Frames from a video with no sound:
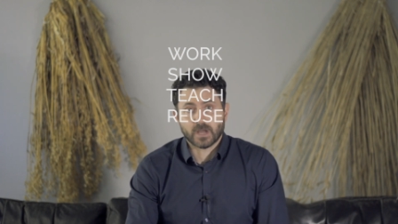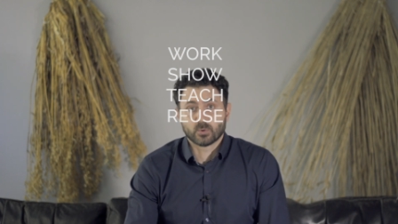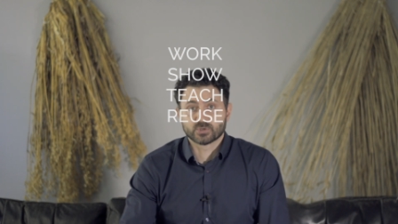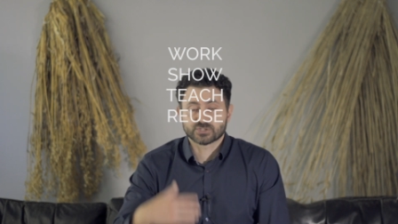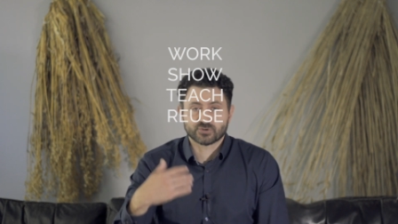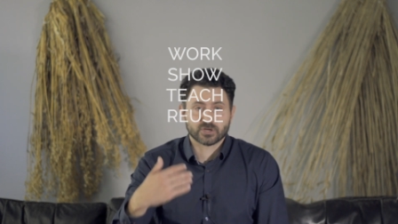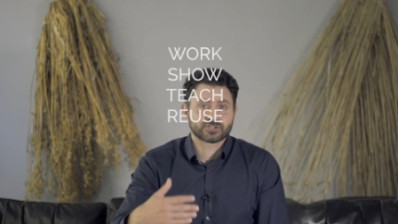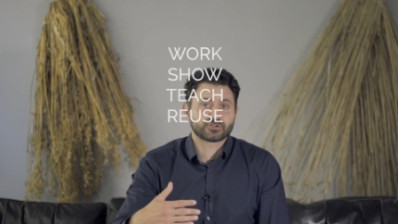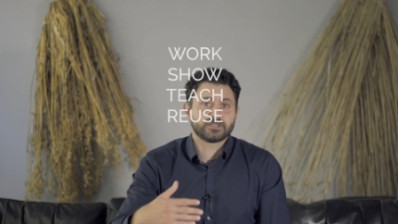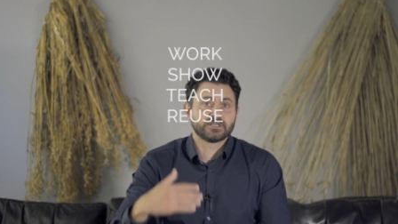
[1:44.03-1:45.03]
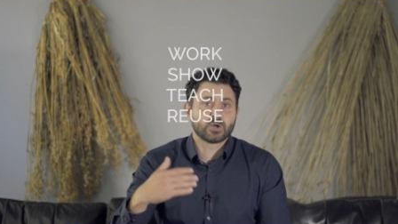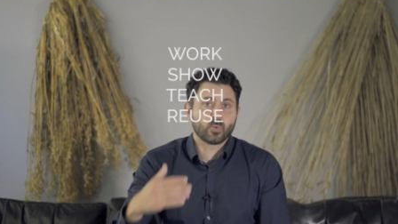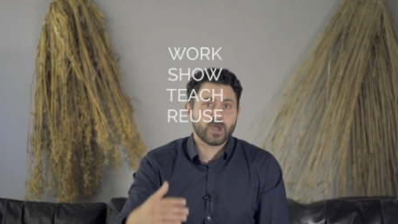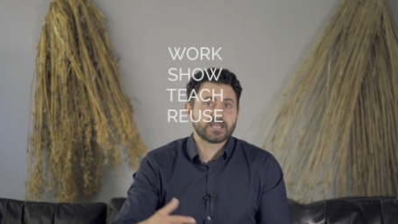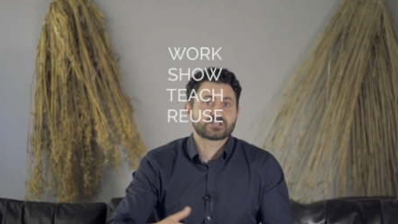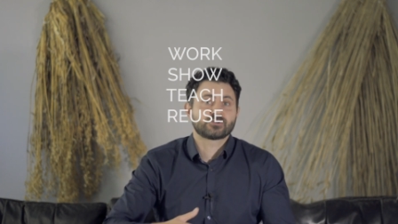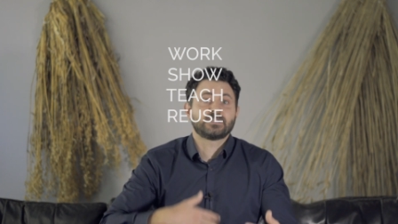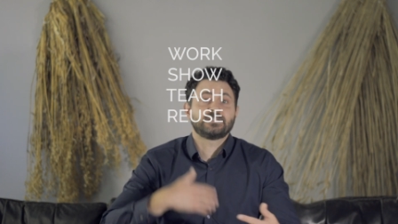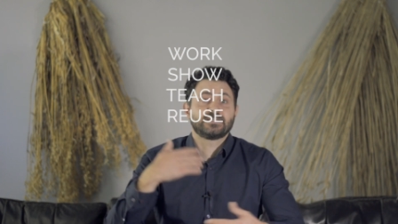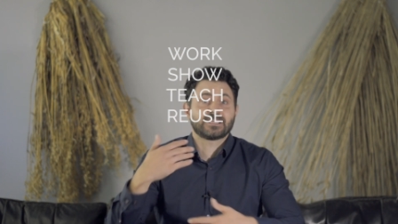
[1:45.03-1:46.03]
I would structure it in a way so
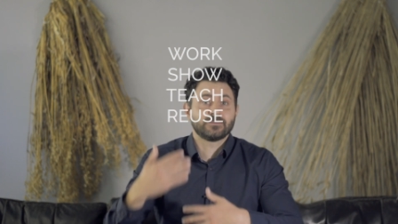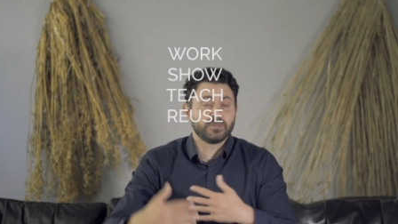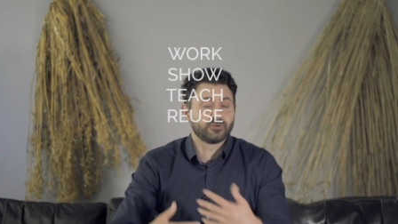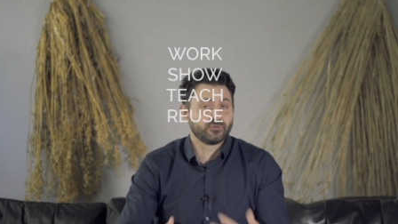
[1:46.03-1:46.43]
that it can be